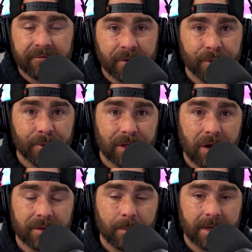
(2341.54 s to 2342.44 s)
further
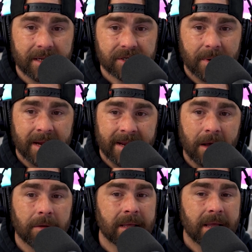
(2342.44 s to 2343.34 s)
along than what it is right
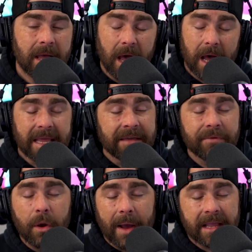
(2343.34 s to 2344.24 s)
now. Even
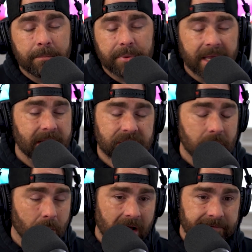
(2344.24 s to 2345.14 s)
though I complain
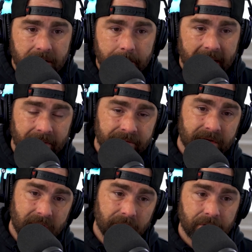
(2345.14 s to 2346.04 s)
so often about the
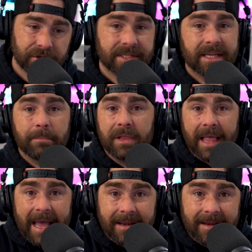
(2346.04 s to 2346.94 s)
video versions, I'm
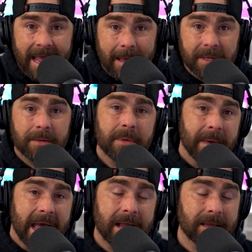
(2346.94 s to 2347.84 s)
glad and happy to be
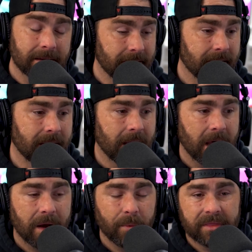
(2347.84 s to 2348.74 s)
back
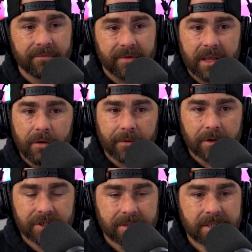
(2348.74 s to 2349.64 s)
with the video
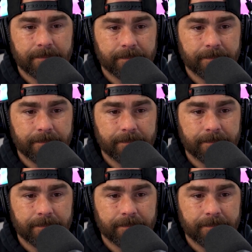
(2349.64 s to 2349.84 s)
versions.